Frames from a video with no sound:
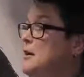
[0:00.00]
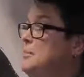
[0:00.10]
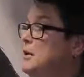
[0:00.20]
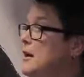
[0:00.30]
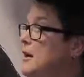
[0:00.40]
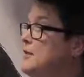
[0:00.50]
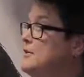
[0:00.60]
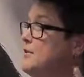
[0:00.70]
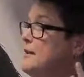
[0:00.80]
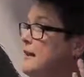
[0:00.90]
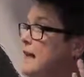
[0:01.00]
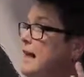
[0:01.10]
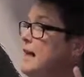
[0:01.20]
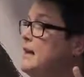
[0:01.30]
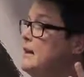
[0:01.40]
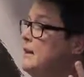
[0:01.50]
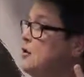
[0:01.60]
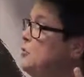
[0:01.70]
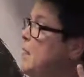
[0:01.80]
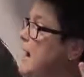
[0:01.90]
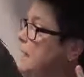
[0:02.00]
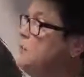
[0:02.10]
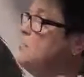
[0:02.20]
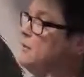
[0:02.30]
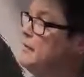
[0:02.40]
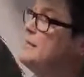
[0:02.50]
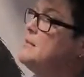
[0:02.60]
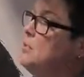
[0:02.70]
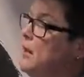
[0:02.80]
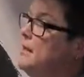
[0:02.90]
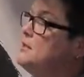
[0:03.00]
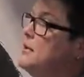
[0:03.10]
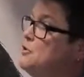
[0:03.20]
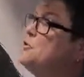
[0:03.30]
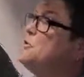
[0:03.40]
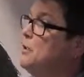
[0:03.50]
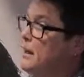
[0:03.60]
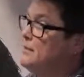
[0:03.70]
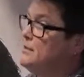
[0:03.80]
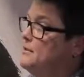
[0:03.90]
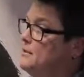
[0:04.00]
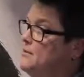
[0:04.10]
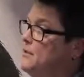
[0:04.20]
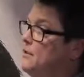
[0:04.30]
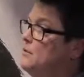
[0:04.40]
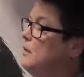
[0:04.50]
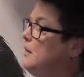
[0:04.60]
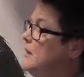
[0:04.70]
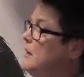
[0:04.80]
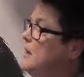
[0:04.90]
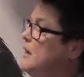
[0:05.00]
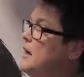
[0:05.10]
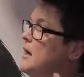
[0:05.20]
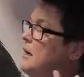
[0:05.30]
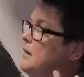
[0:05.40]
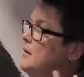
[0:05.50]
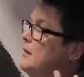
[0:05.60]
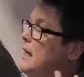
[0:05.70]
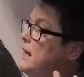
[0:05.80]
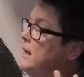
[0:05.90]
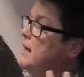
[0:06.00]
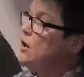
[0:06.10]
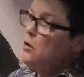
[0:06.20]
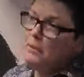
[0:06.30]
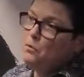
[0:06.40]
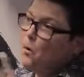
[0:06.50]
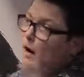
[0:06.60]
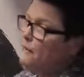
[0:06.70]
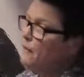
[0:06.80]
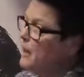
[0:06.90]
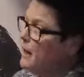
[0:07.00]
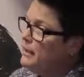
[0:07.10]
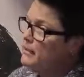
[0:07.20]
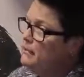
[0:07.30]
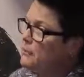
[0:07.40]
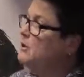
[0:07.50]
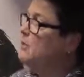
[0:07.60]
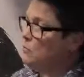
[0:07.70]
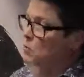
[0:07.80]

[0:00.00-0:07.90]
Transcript: because they, you know, you have to put things in place, measures in place. So any open Wi-Fi, we're going to